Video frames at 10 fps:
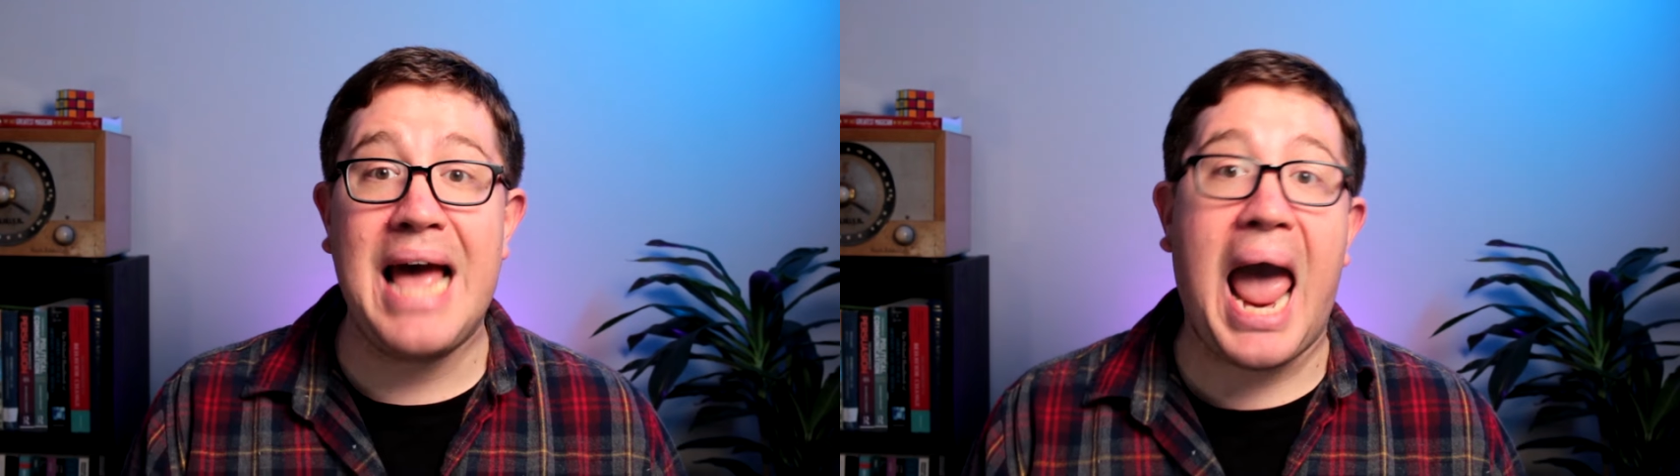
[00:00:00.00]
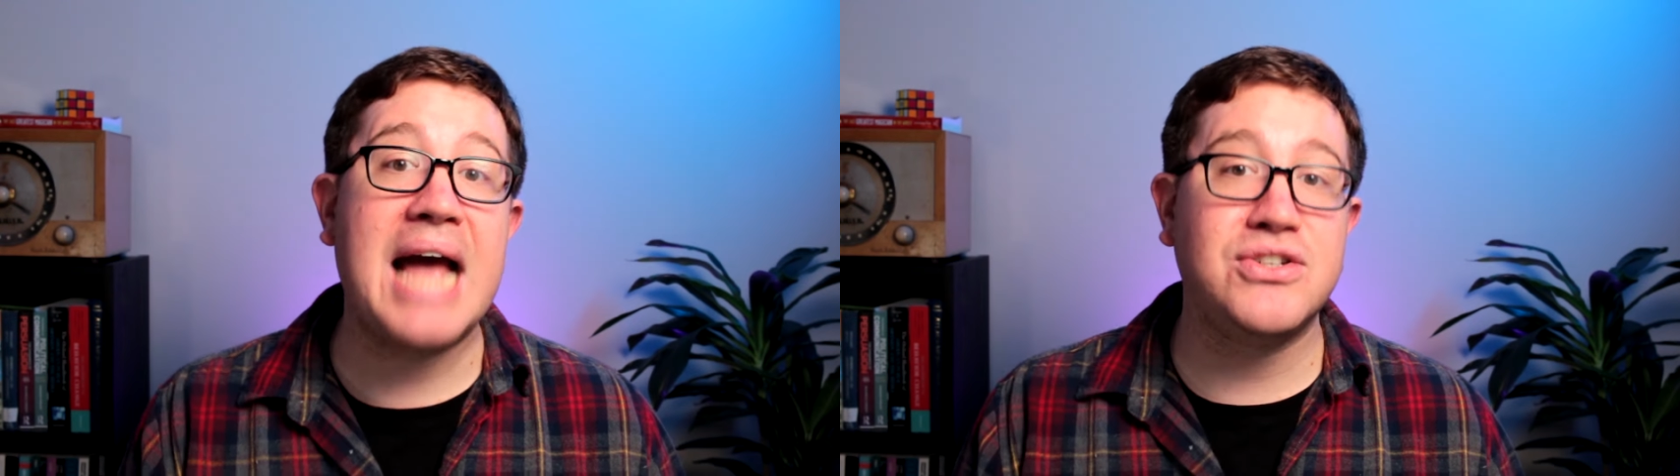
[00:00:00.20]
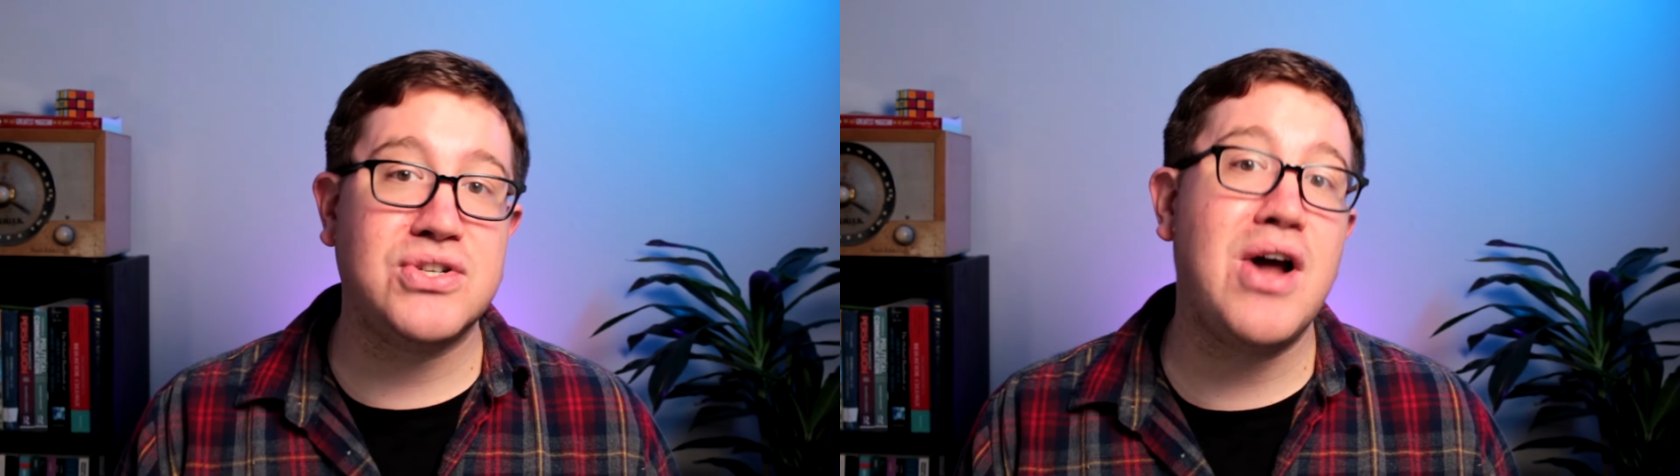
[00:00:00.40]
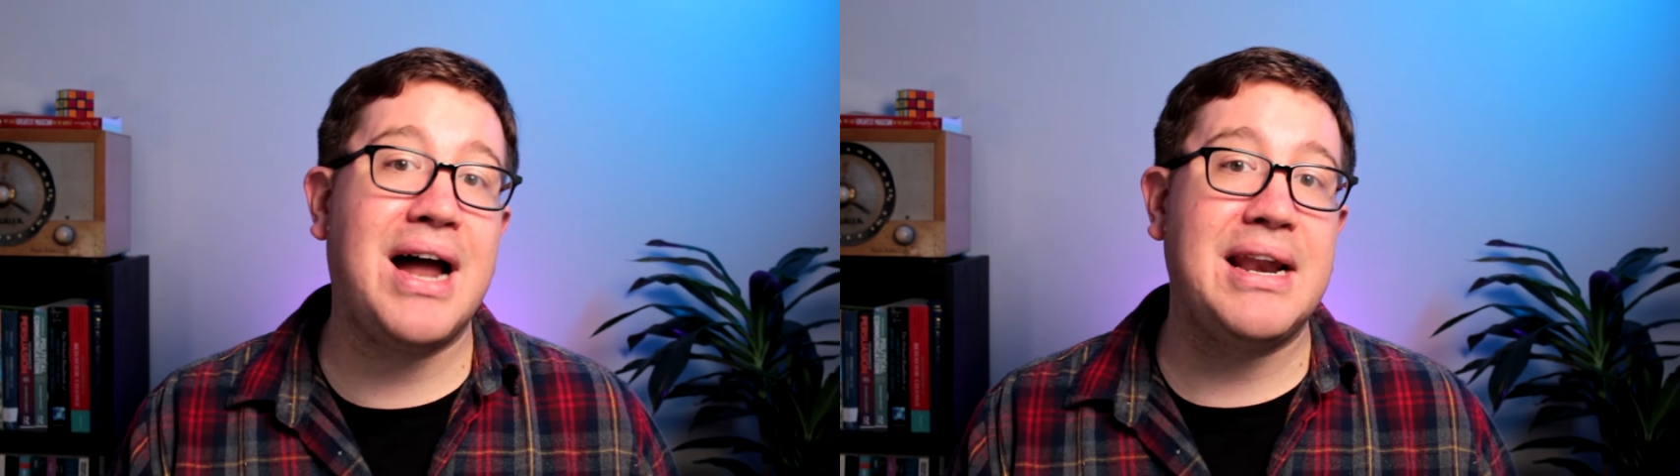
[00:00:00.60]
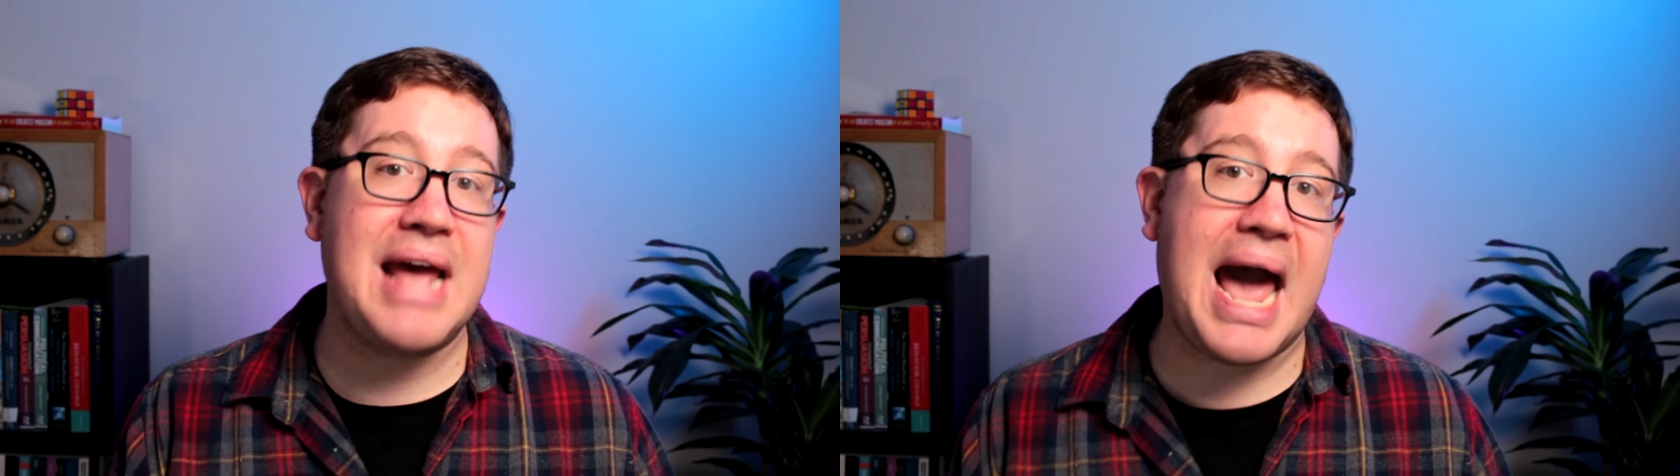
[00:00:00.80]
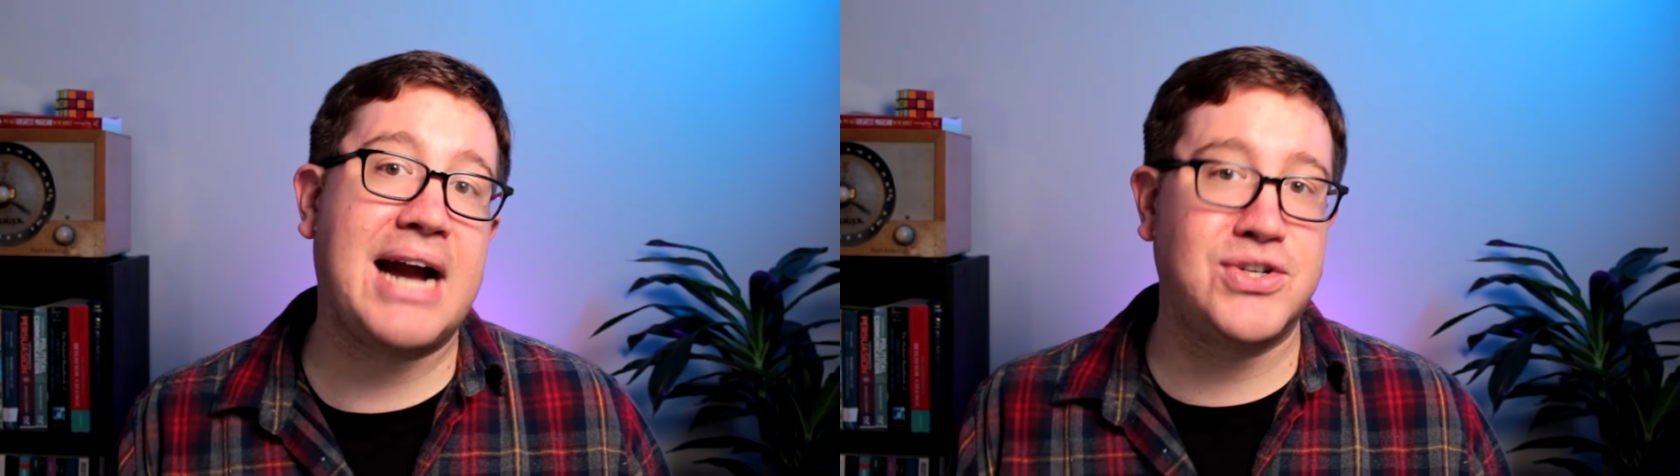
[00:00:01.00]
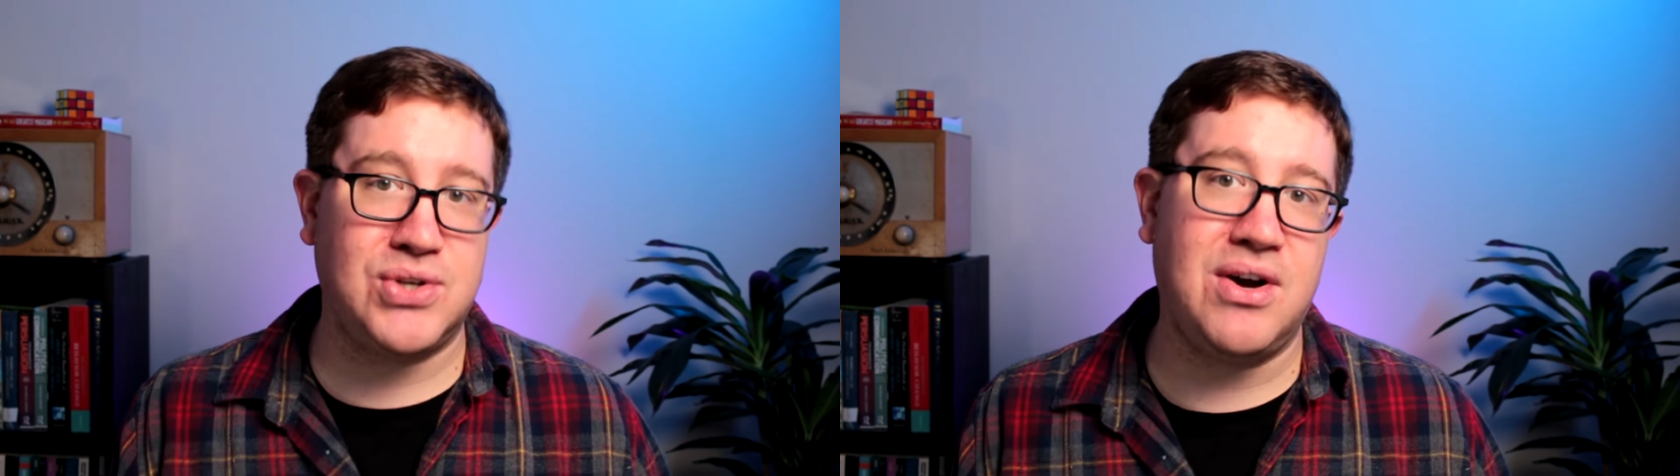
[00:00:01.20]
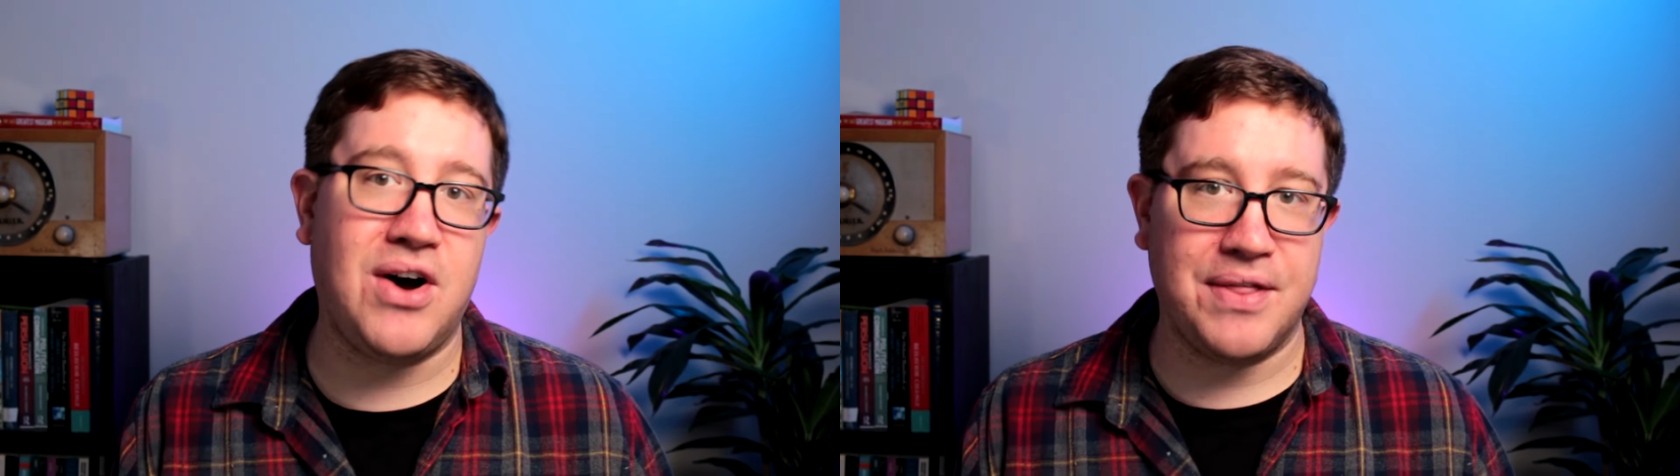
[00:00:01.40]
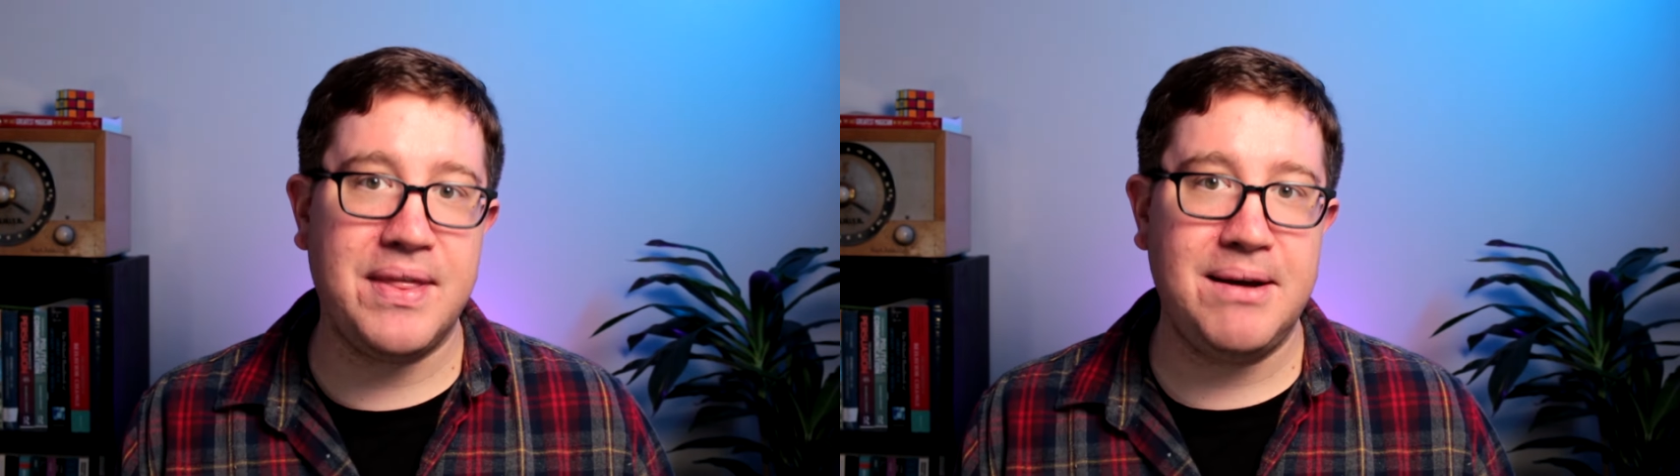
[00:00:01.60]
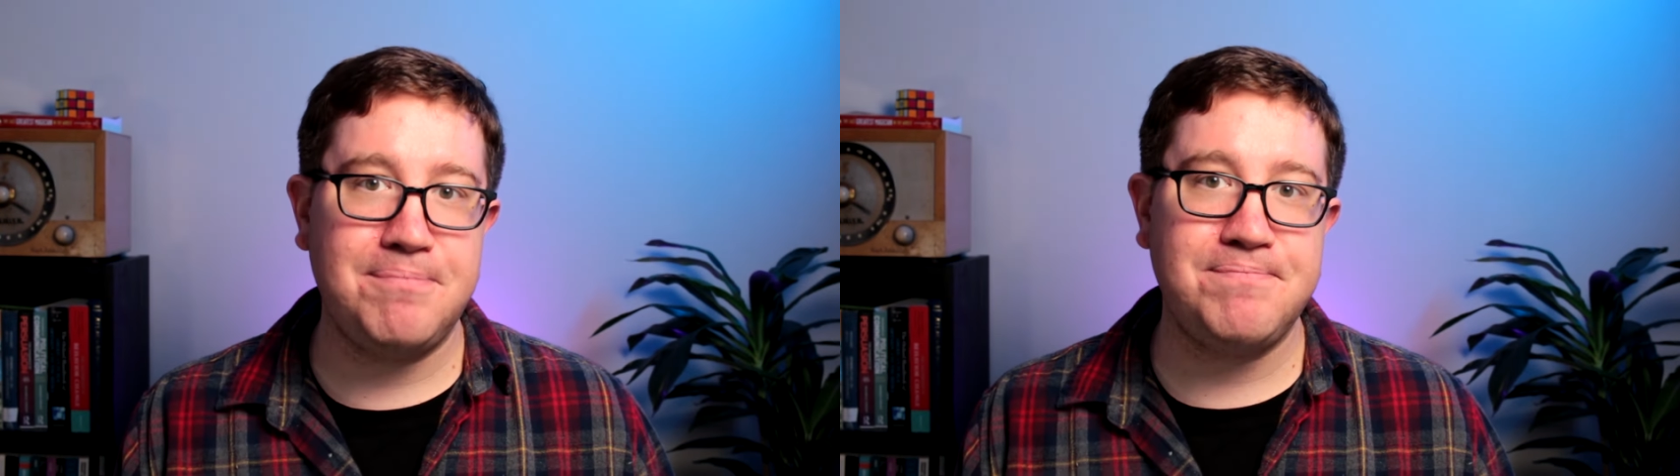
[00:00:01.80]
and not act on
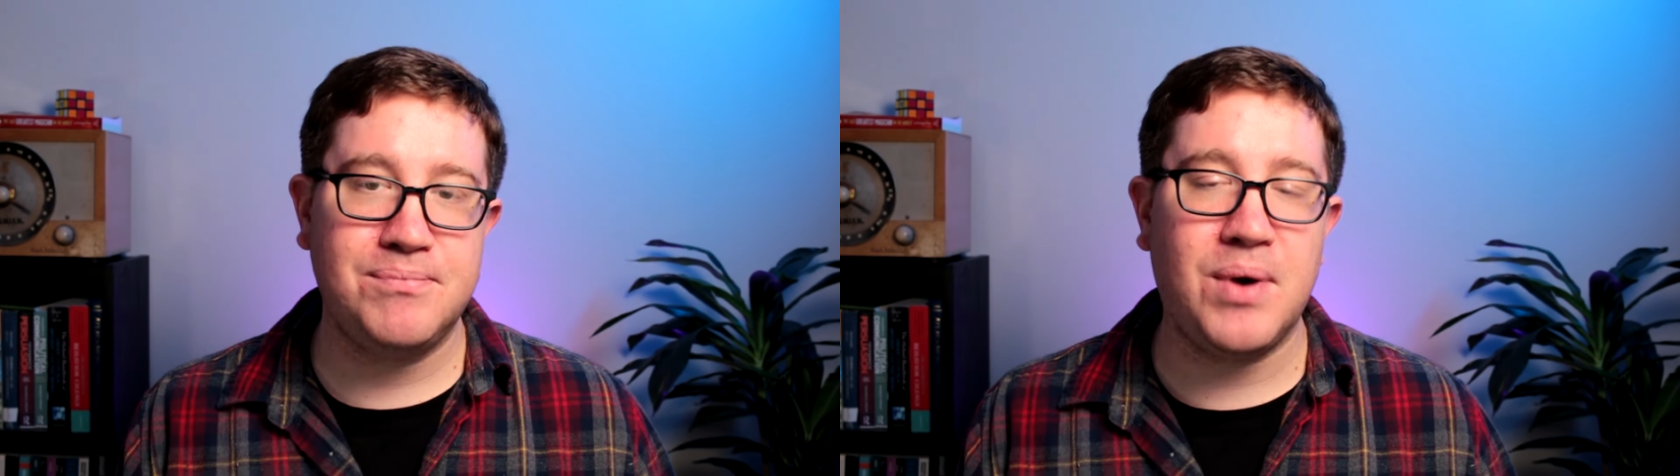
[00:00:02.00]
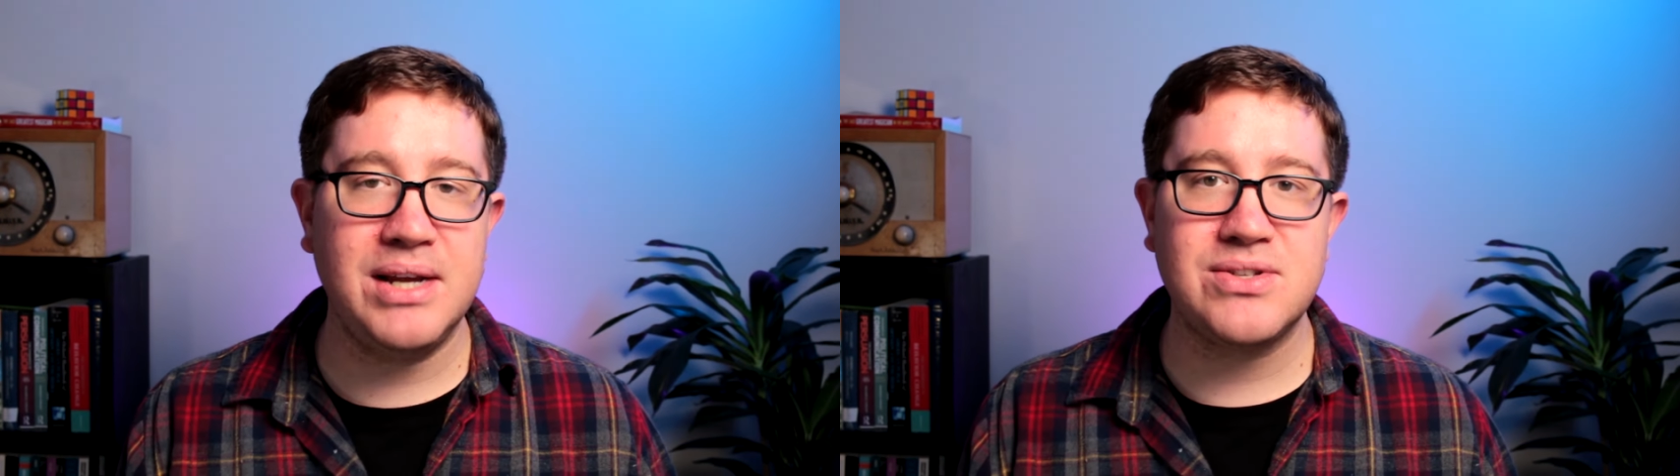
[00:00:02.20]
them, right?